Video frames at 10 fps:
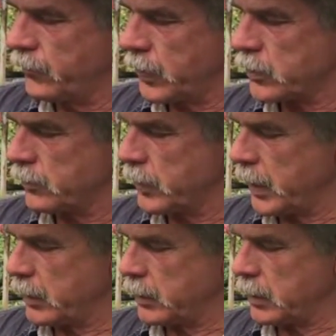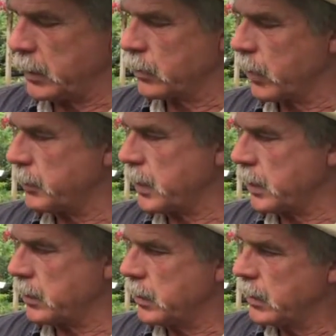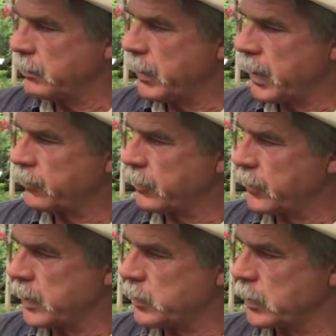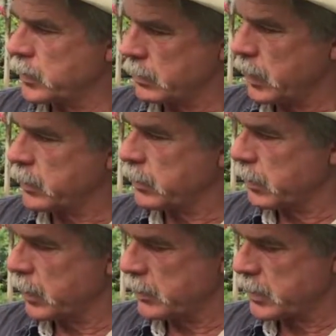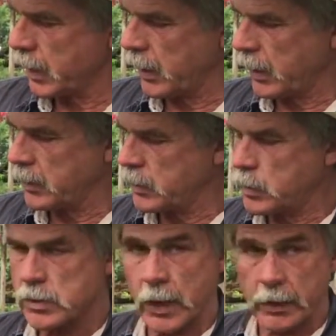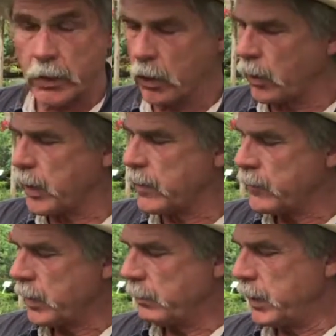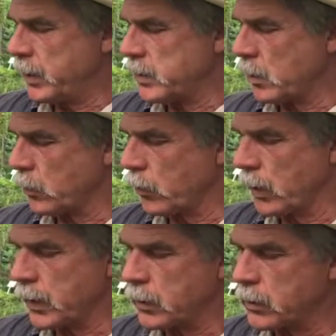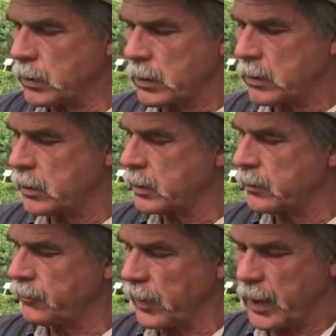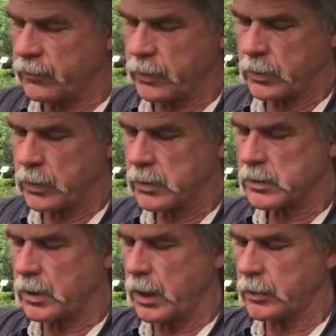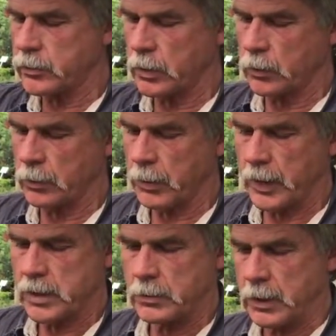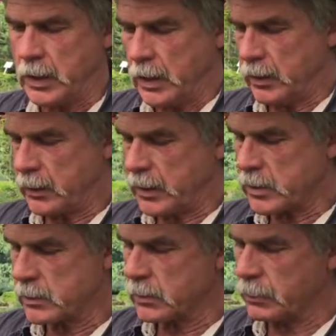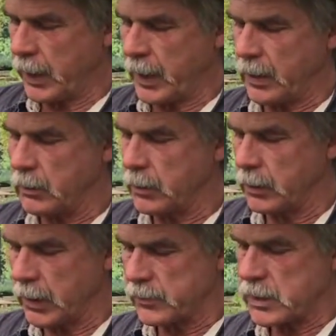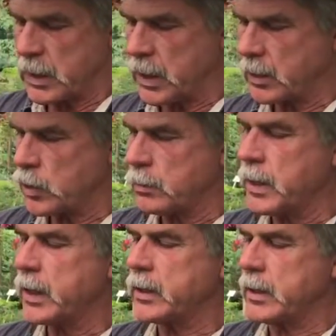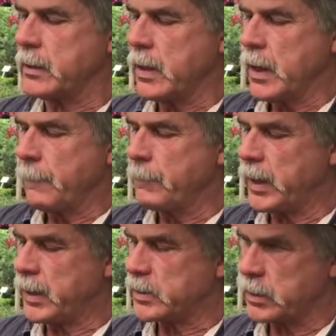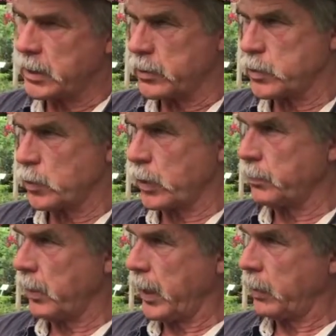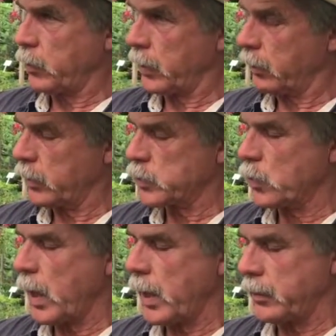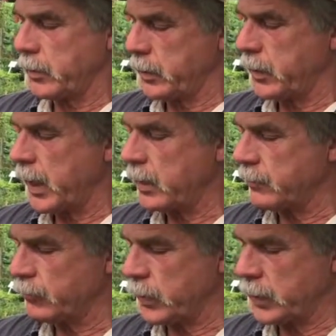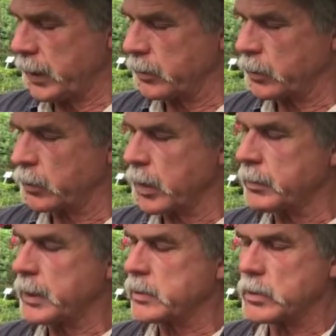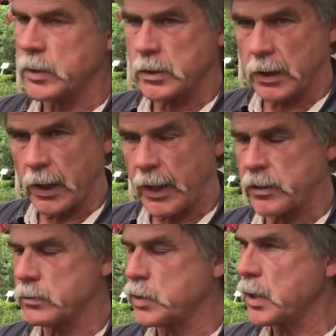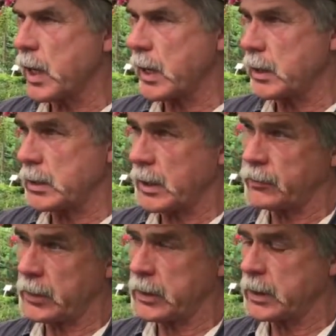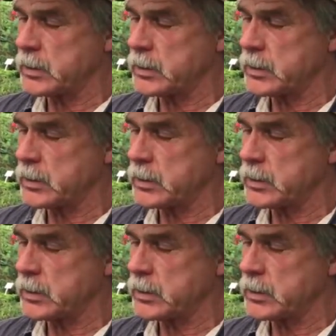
folks from down in the Caribbean make from this with some other herbs kind of like used like curry but it is a really good flavored cilantro replacement now this plant loves the heat humidity but it's an understory plant where it grows wilder and native down in the Caribbean, so it, it likes some shade. It definitely